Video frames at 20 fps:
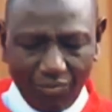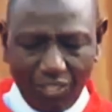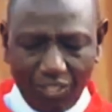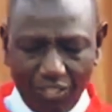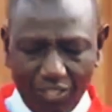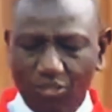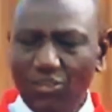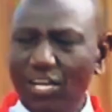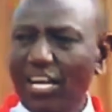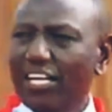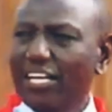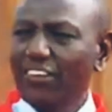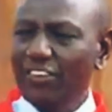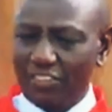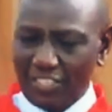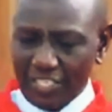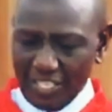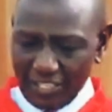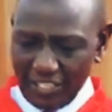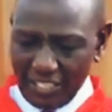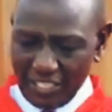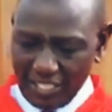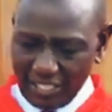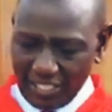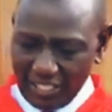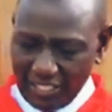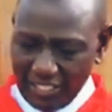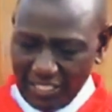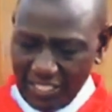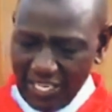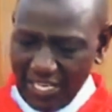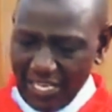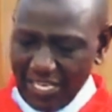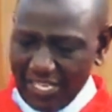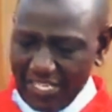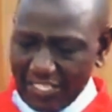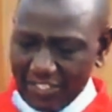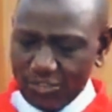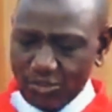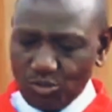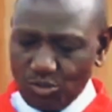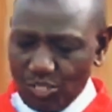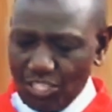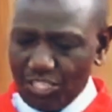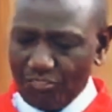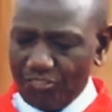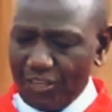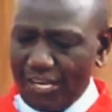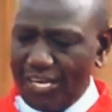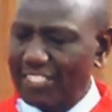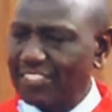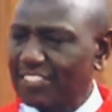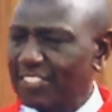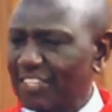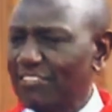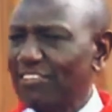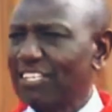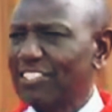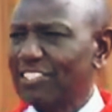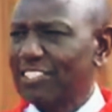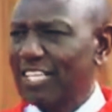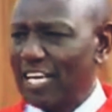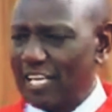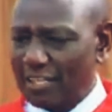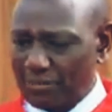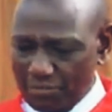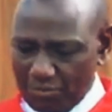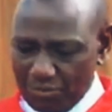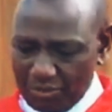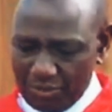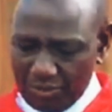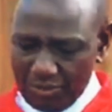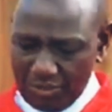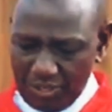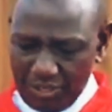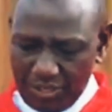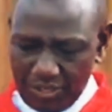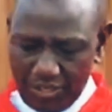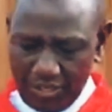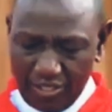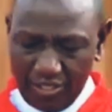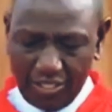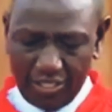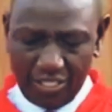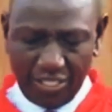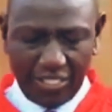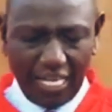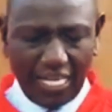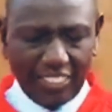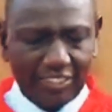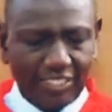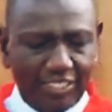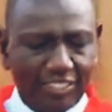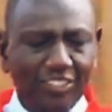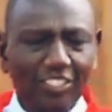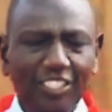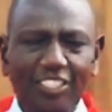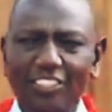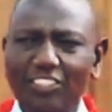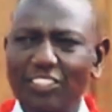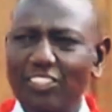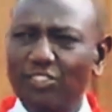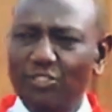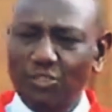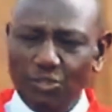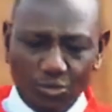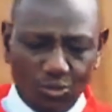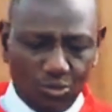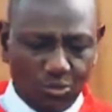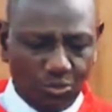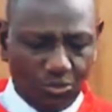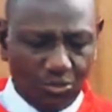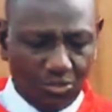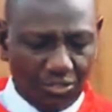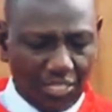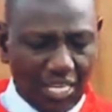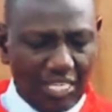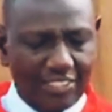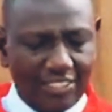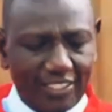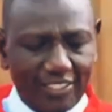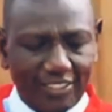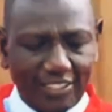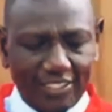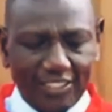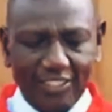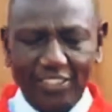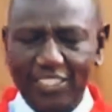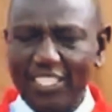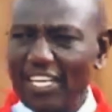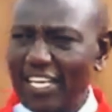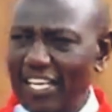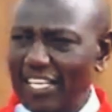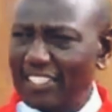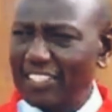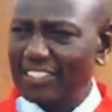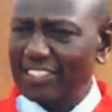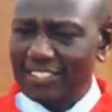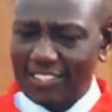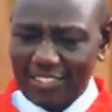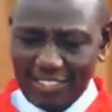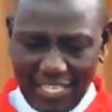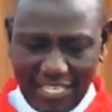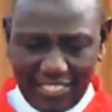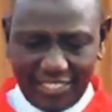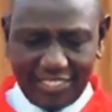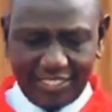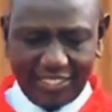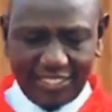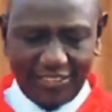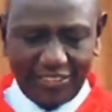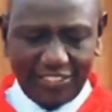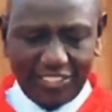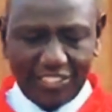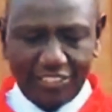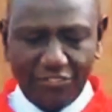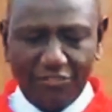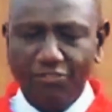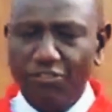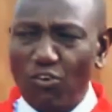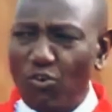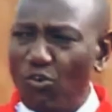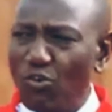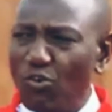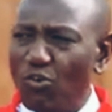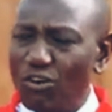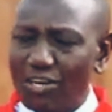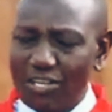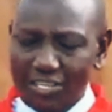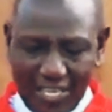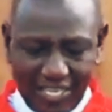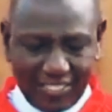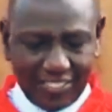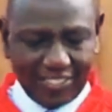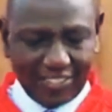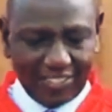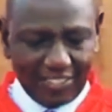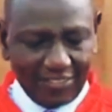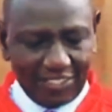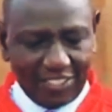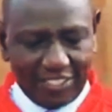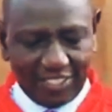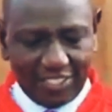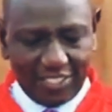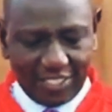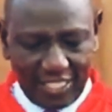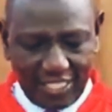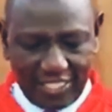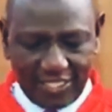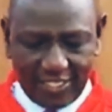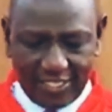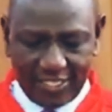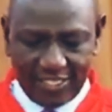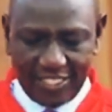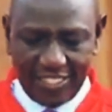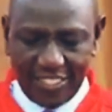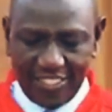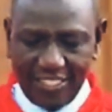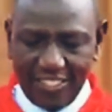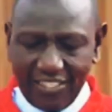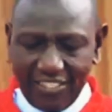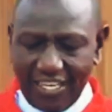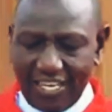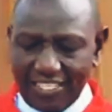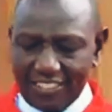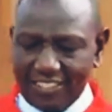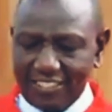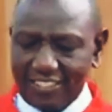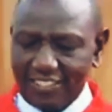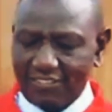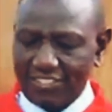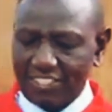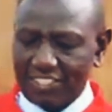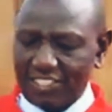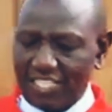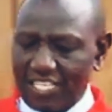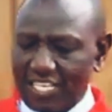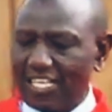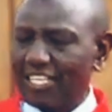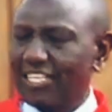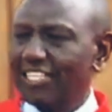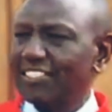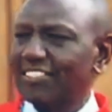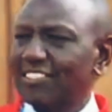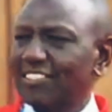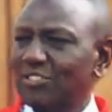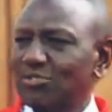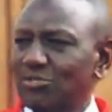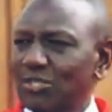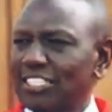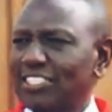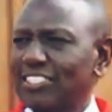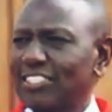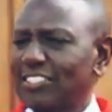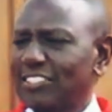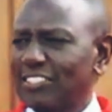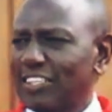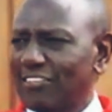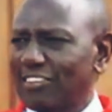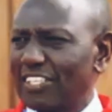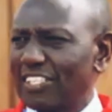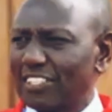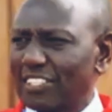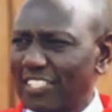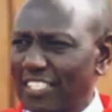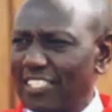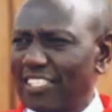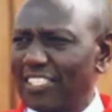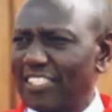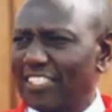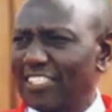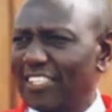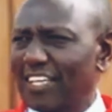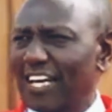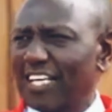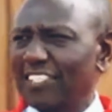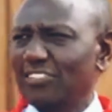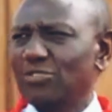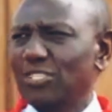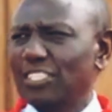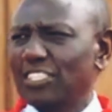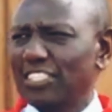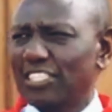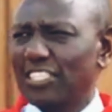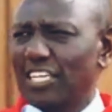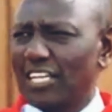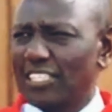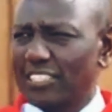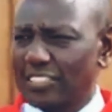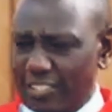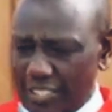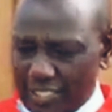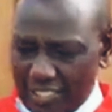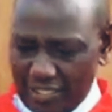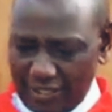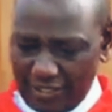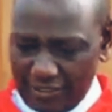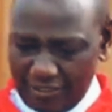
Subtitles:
Uganda, on the other hand, has qualified 7 times: in 1962, 1968, 1974, 1976, 1978, 2017, and 2019.